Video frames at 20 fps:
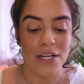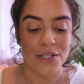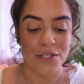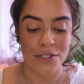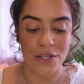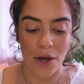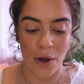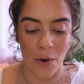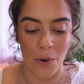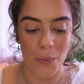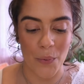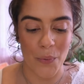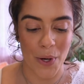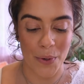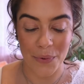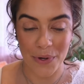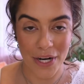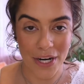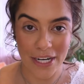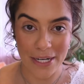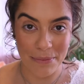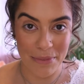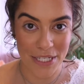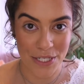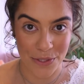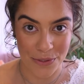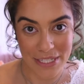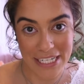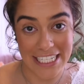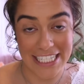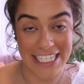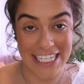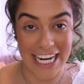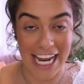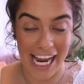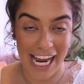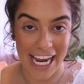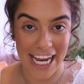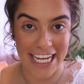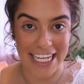So what we're going to be doing
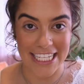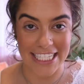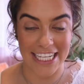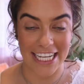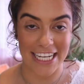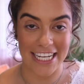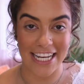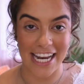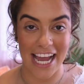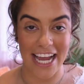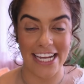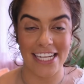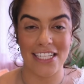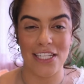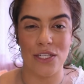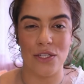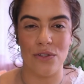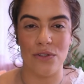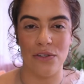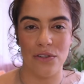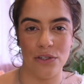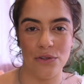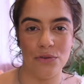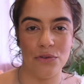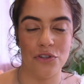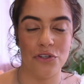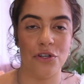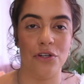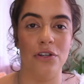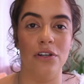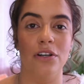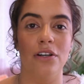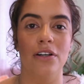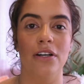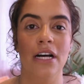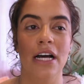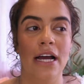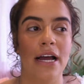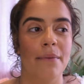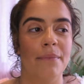today is a nice
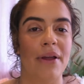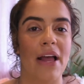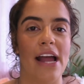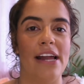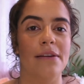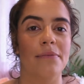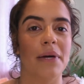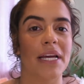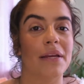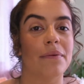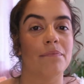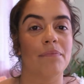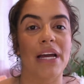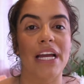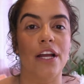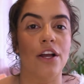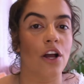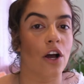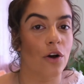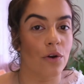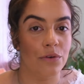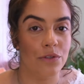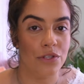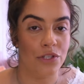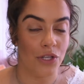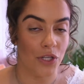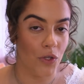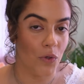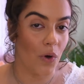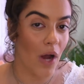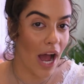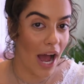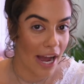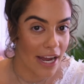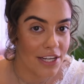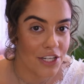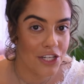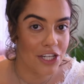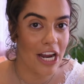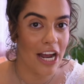neutral, kind of like my go-to
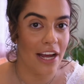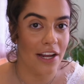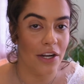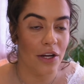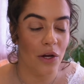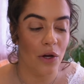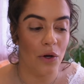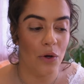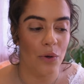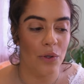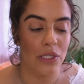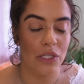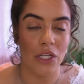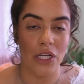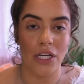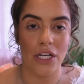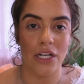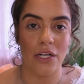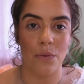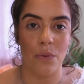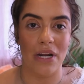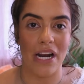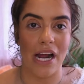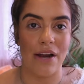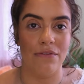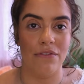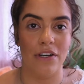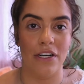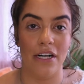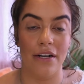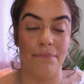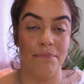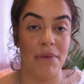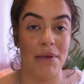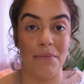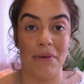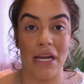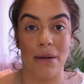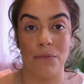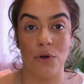eyeshadow look whenever
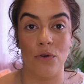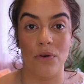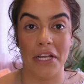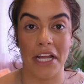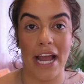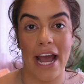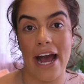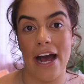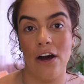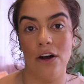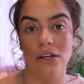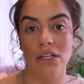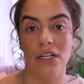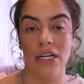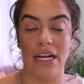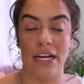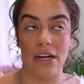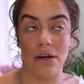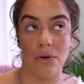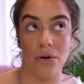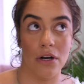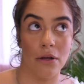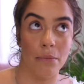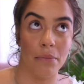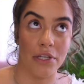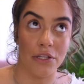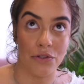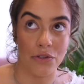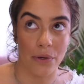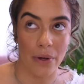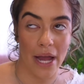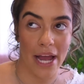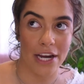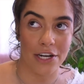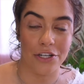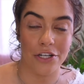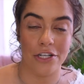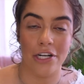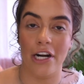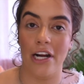maybe I'm going out, I don't want to be too
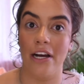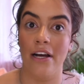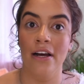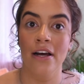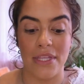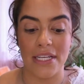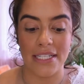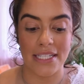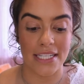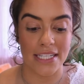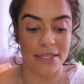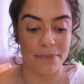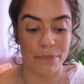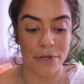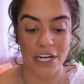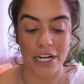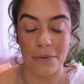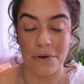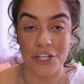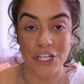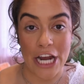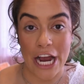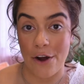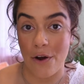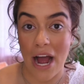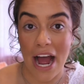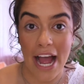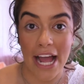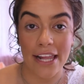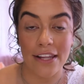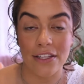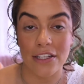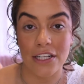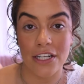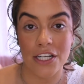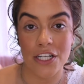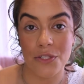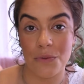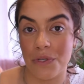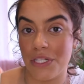extra. This is pretty much how I
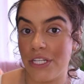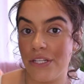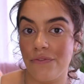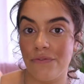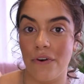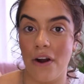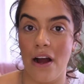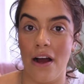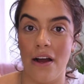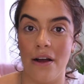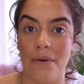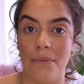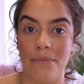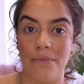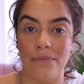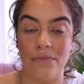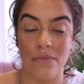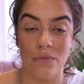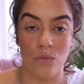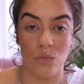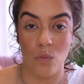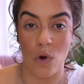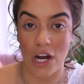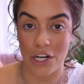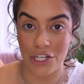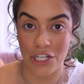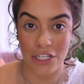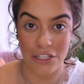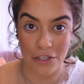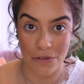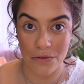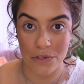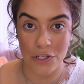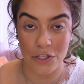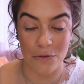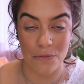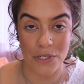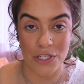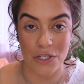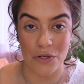learned, was from watching
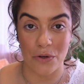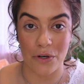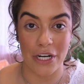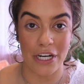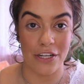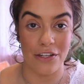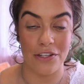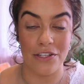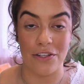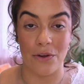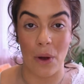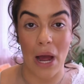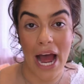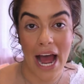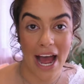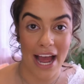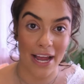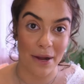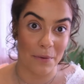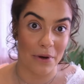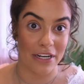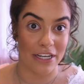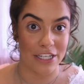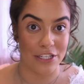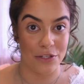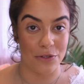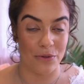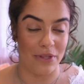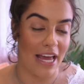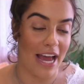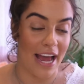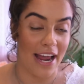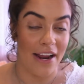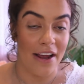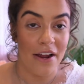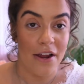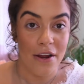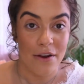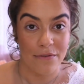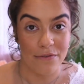YouTube tutorials, so I want to do
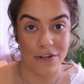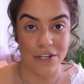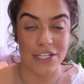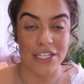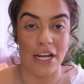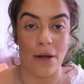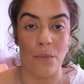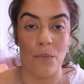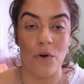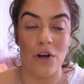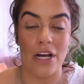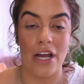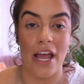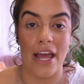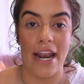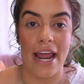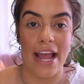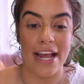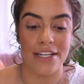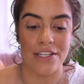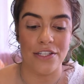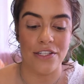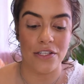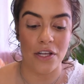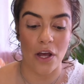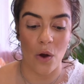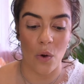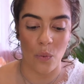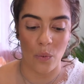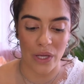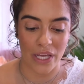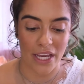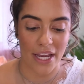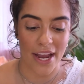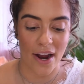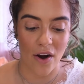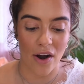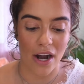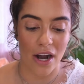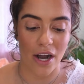that for someone, and so
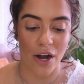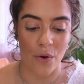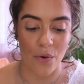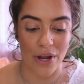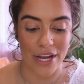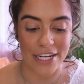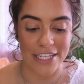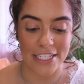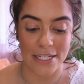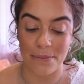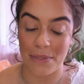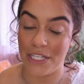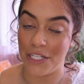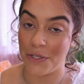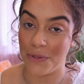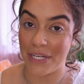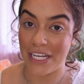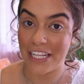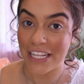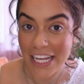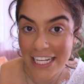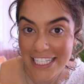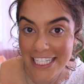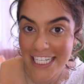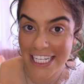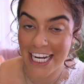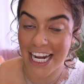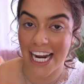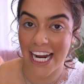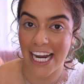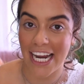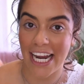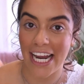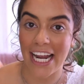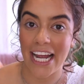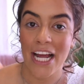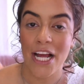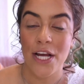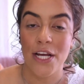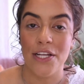we are going to be doing that
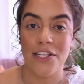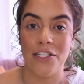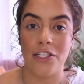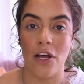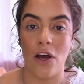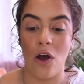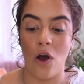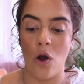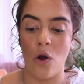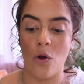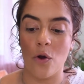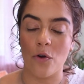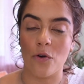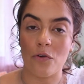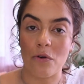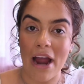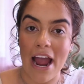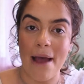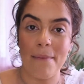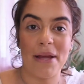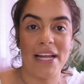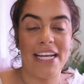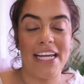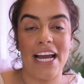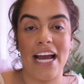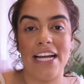today. So grab any